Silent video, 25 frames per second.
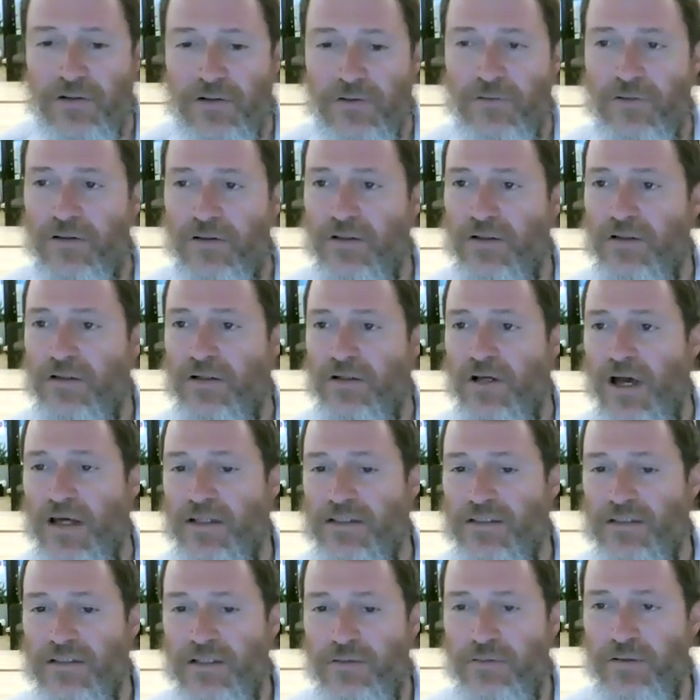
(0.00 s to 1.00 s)
or
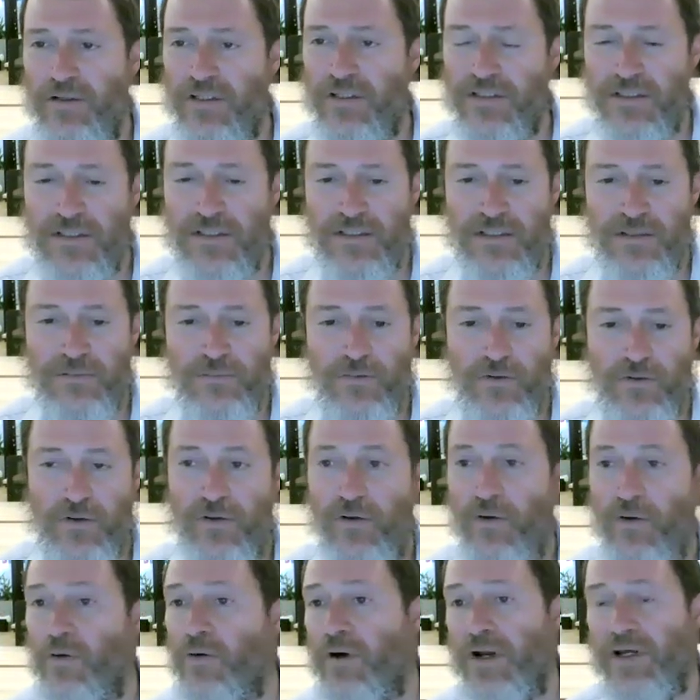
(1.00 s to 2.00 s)
as criticism,
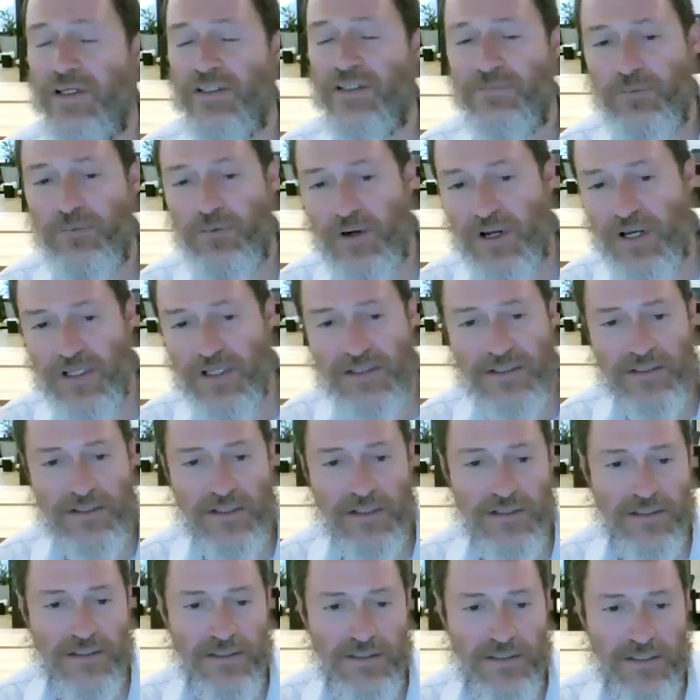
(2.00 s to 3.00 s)
or as praise. It
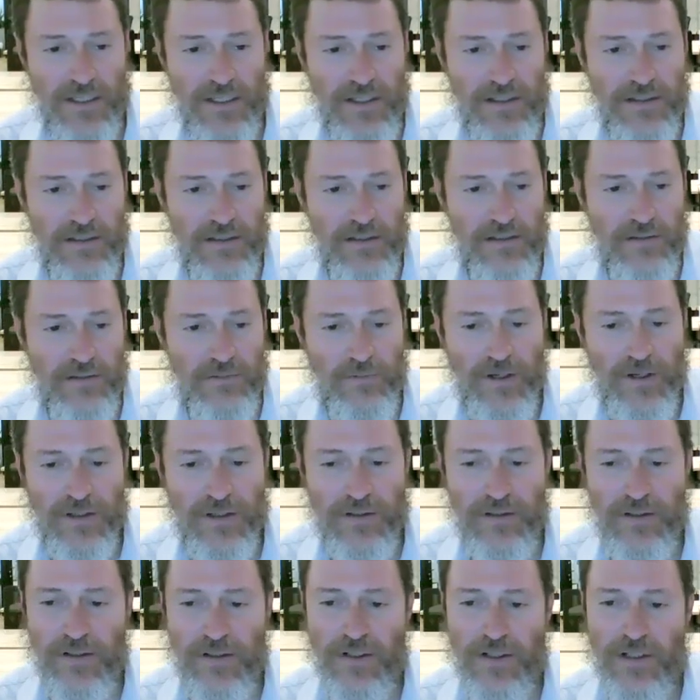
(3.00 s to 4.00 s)
doesn't say either
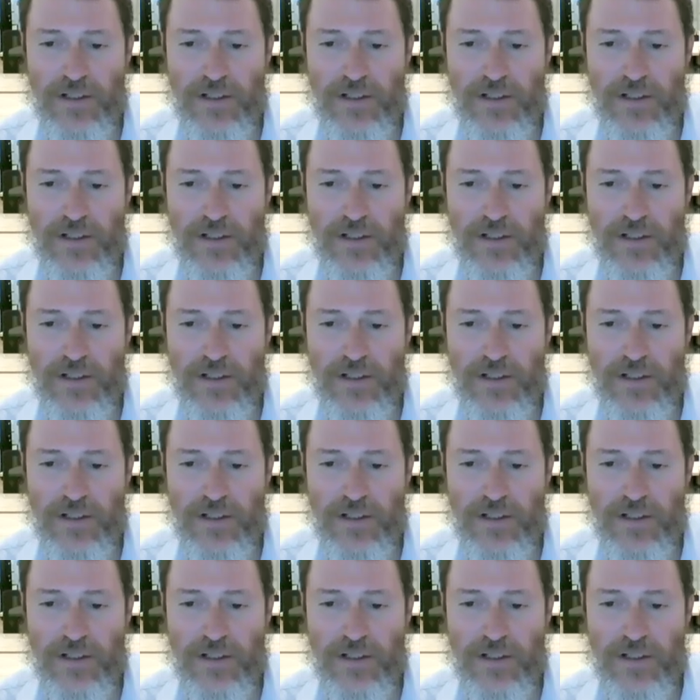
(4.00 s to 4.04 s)
way.